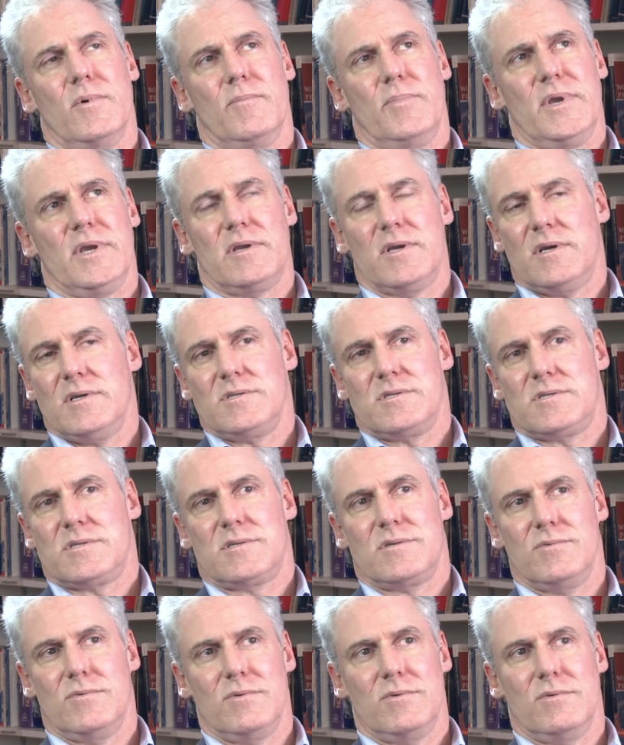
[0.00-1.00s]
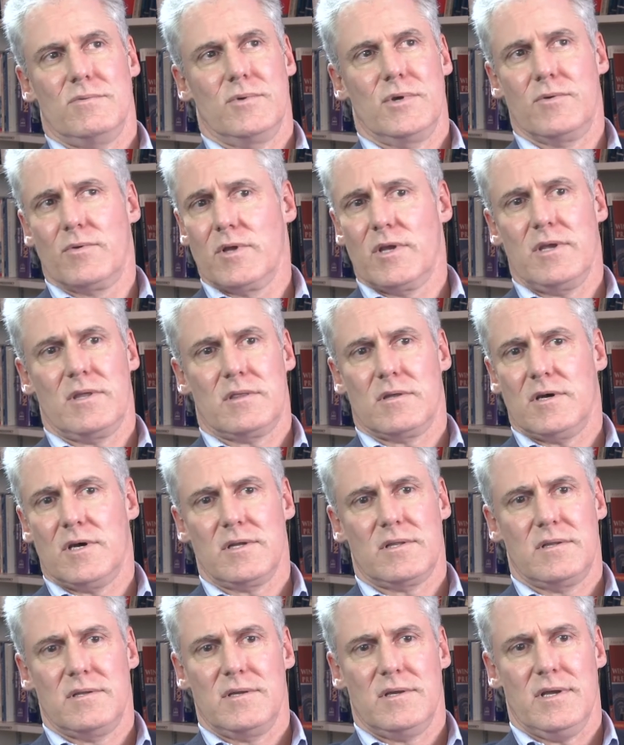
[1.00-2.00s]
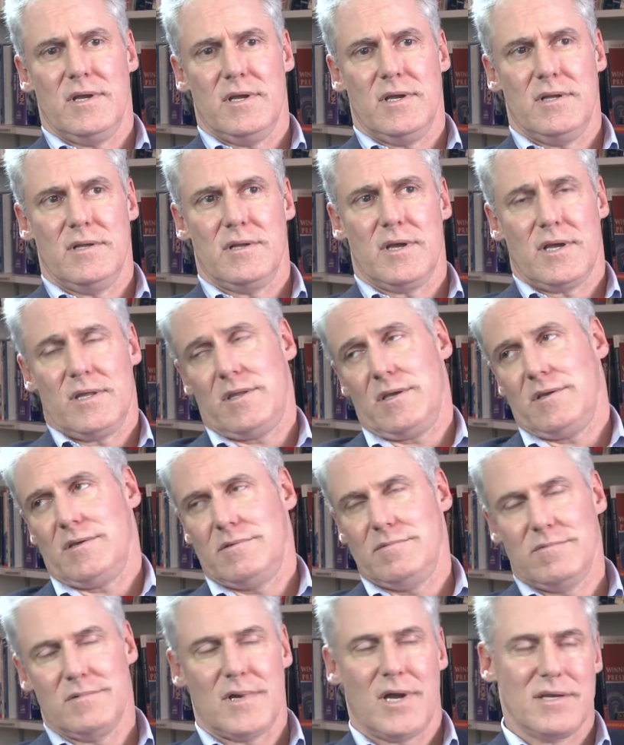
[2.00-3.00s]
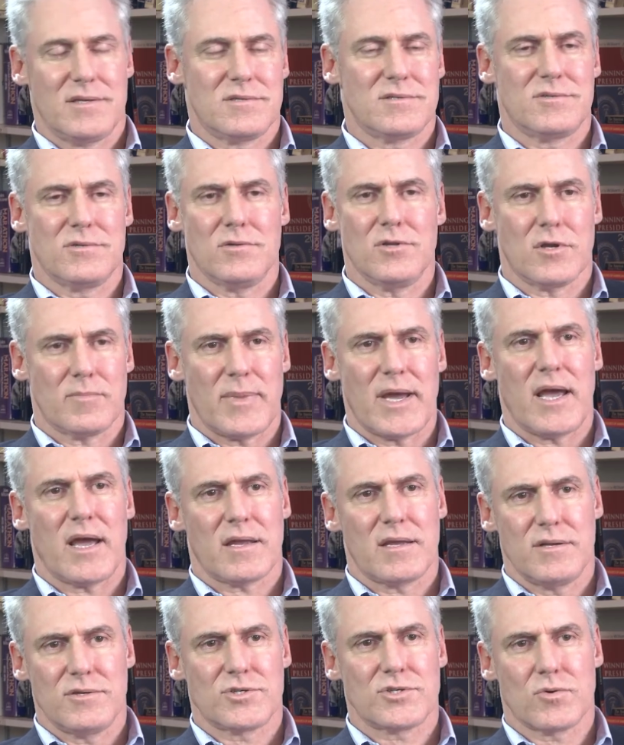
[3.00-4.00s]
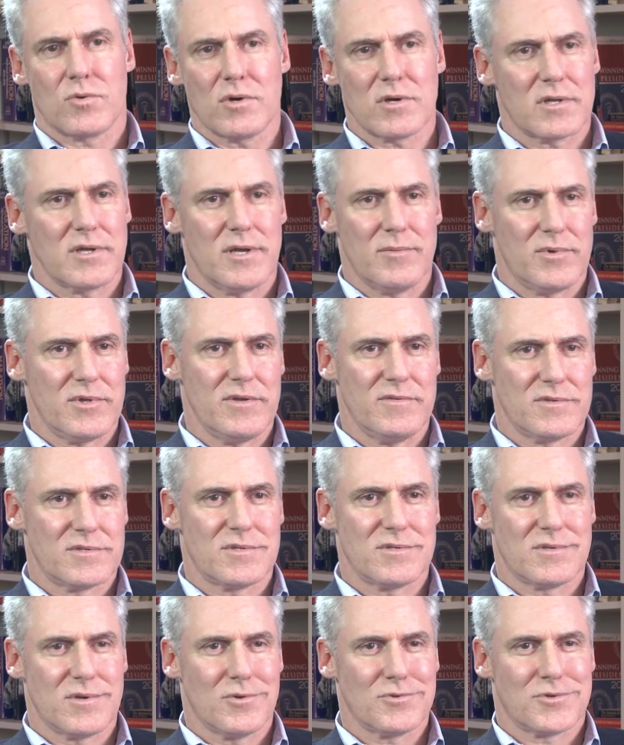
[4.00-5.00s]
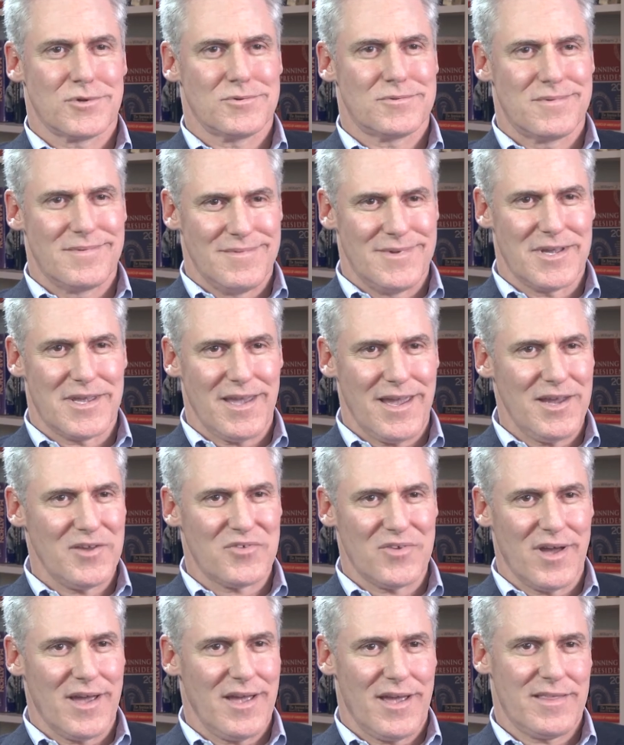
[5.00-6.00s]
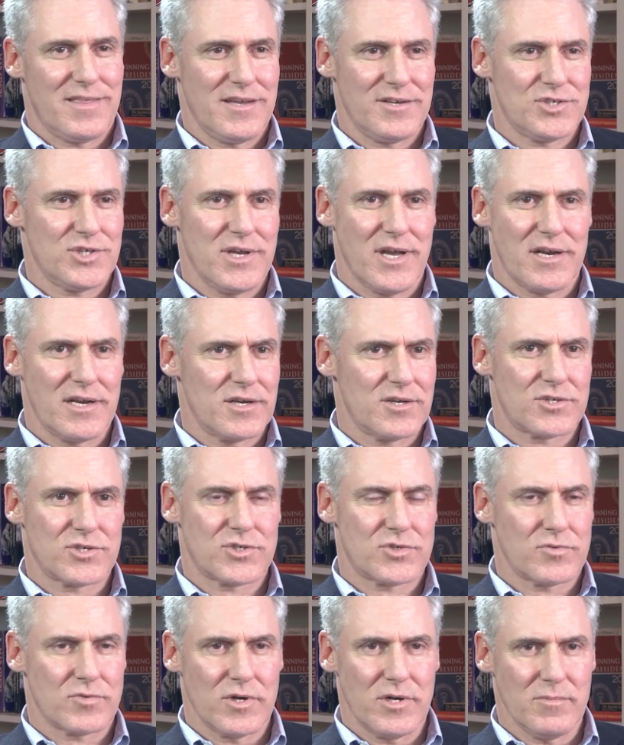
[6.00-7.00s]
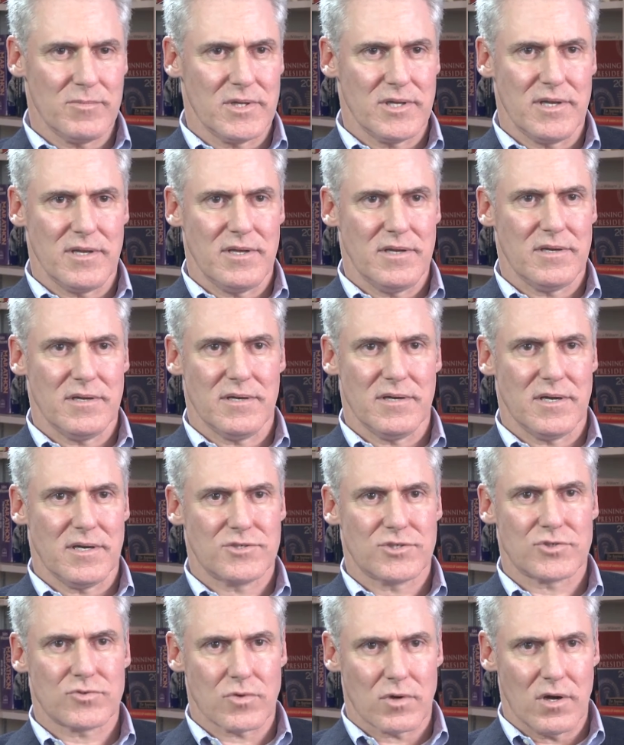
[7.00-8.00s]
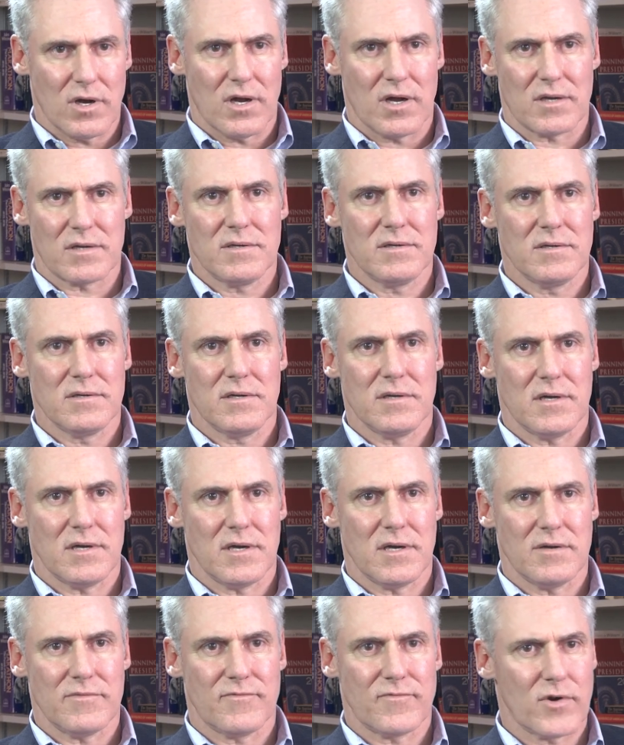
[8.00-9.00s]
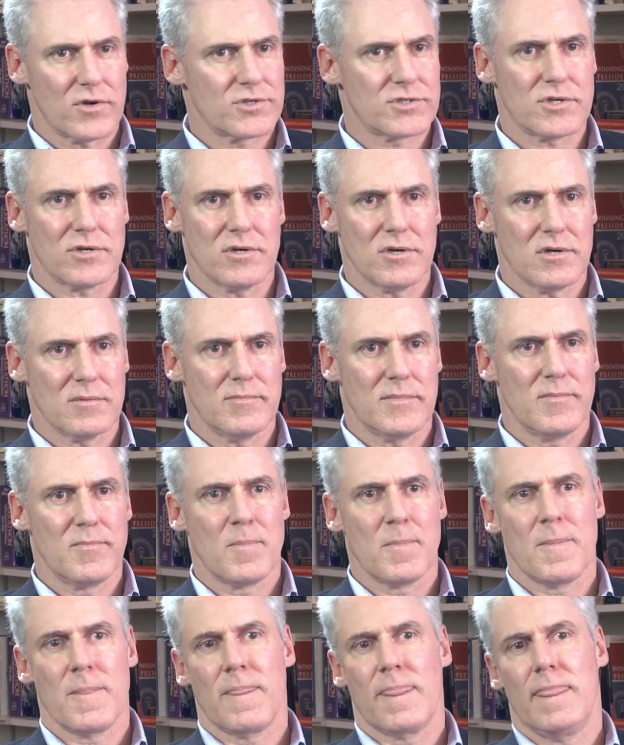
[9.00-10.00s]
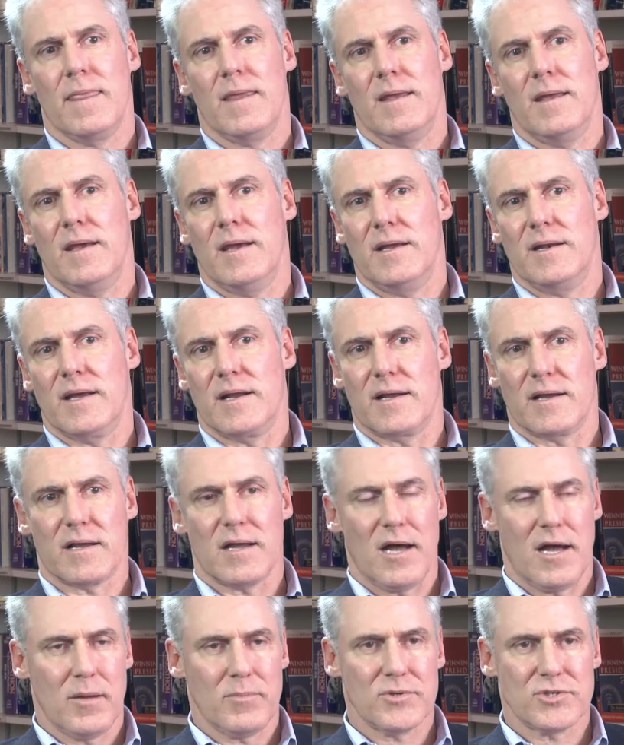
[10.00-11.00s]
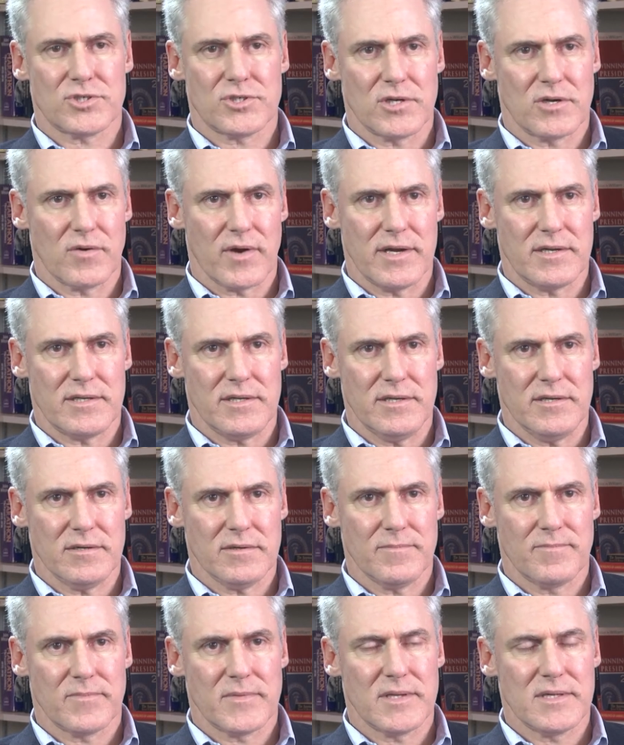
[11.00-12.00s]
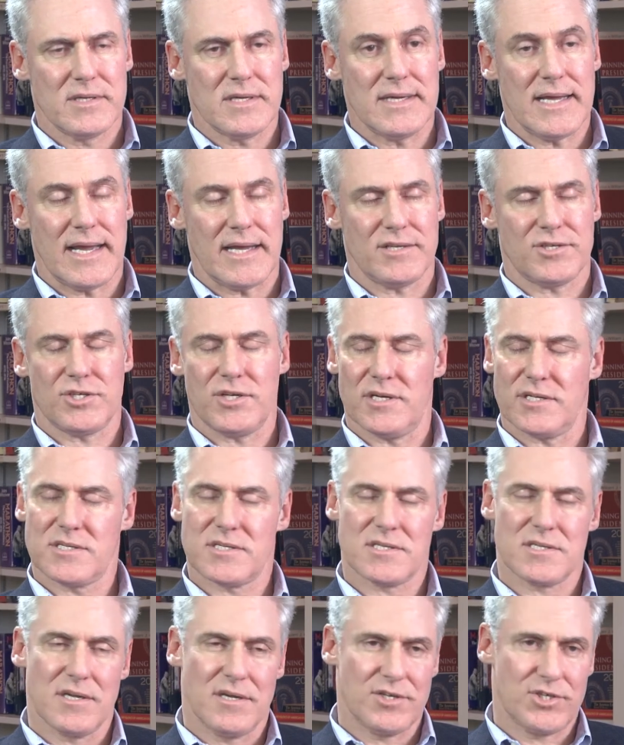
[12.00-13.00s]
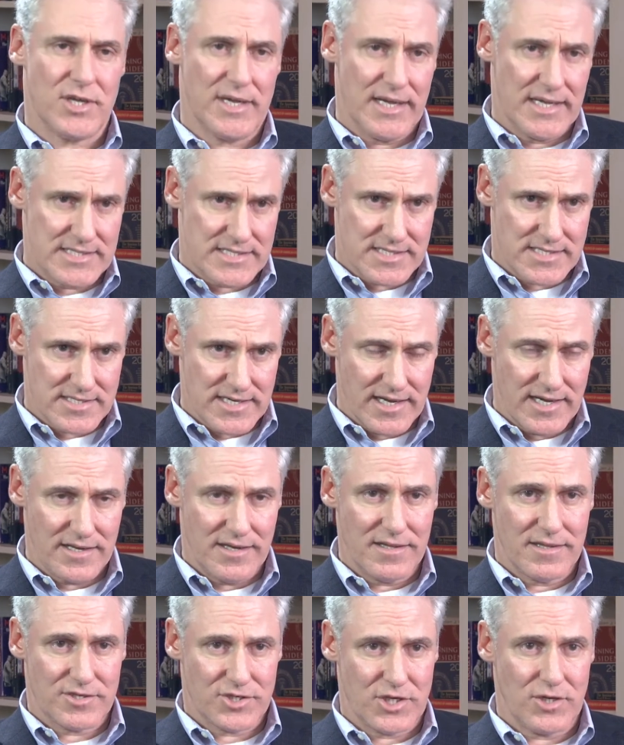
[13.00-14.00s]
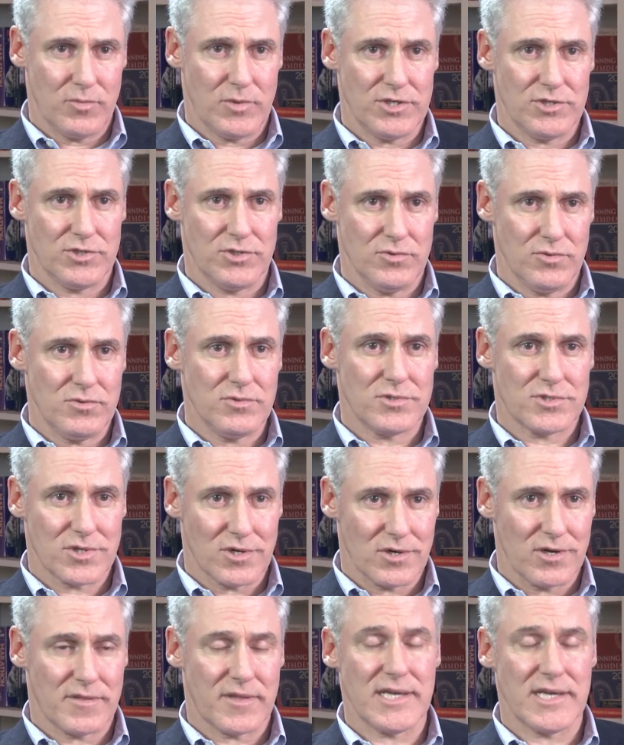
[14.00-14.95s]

because we really thought, and I think I'd still look back, and historically I believe this is also the case. I think she had an extremely strong first term, and had accomplished a great deal. She had said she would do certain